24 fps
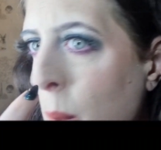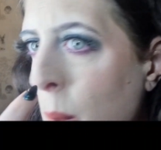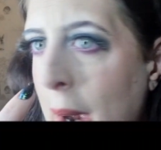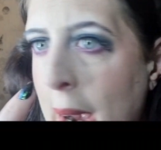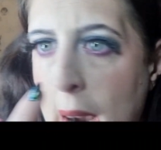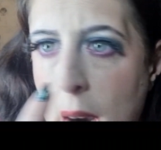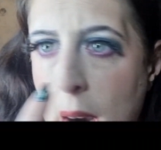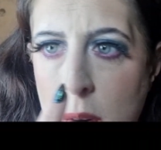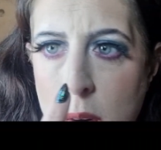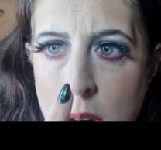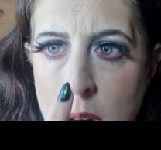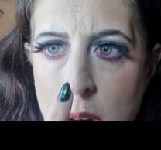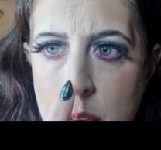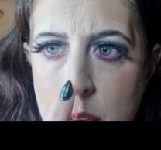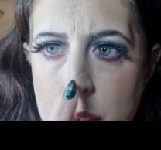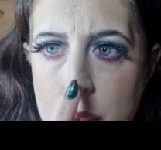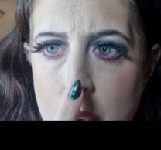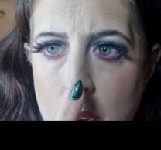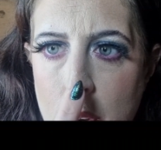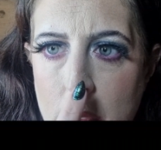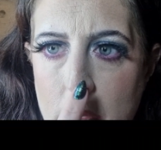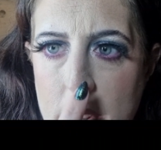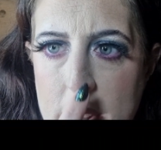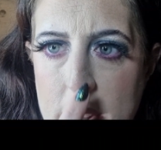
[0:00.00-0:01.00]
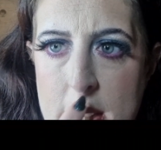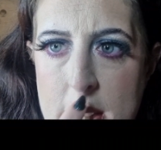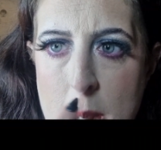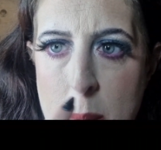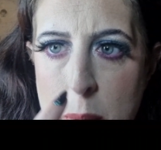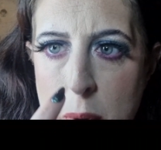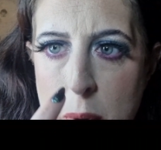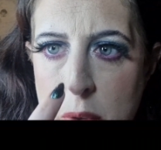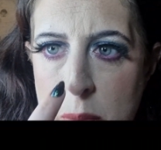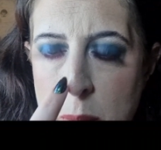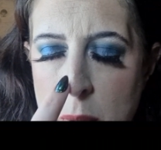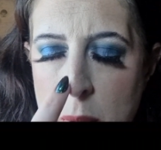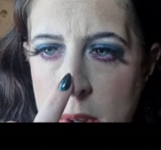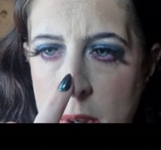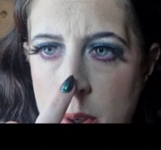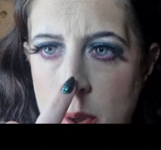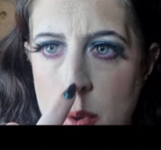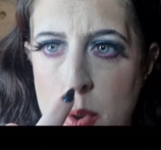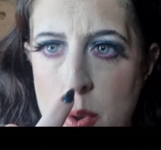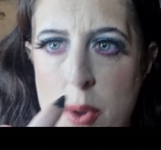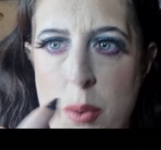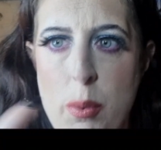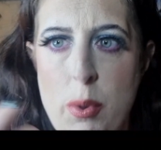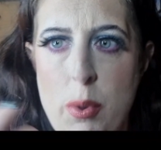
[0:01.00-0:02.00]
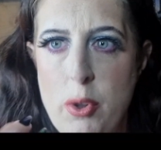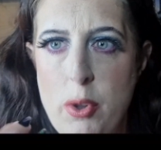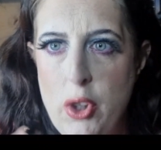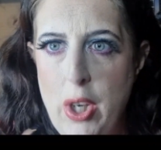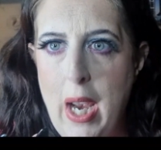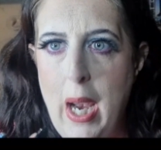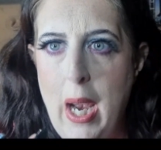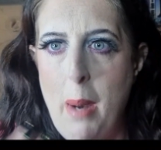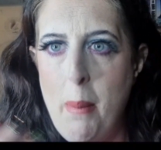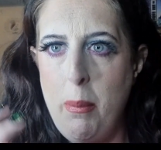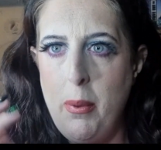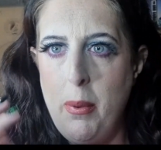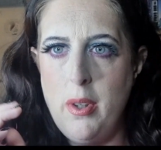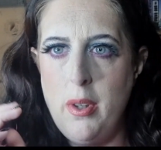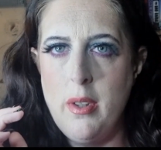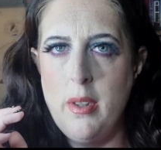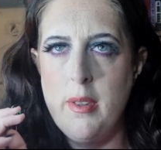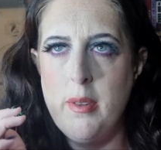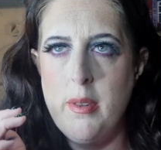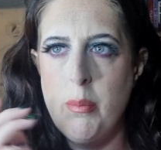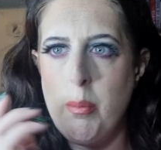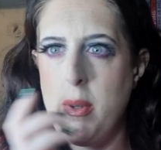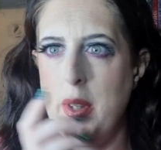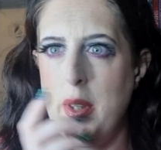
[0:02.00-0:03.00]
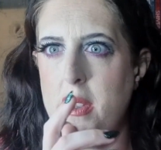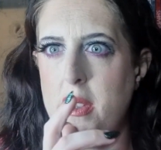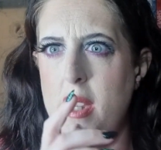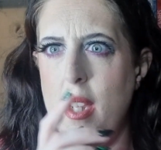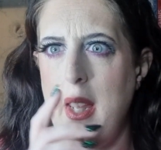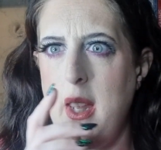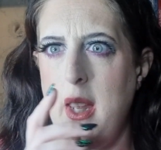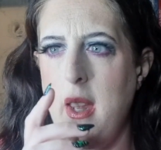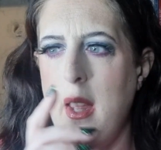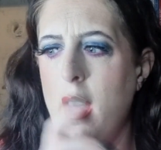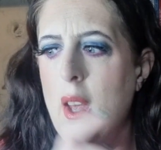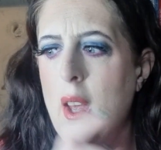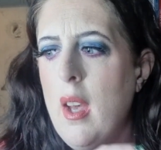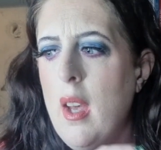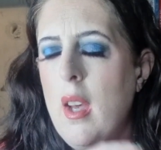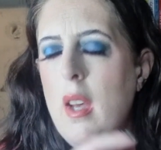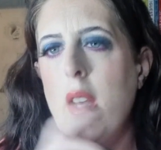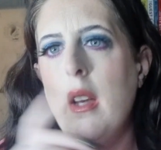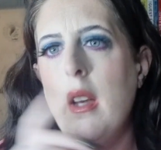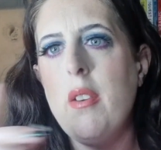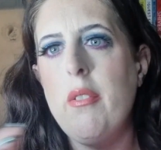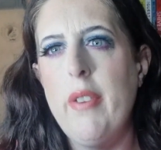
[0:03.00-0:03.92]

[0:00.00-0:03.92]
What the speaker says: to wear off on the tip of my nose, which happened with the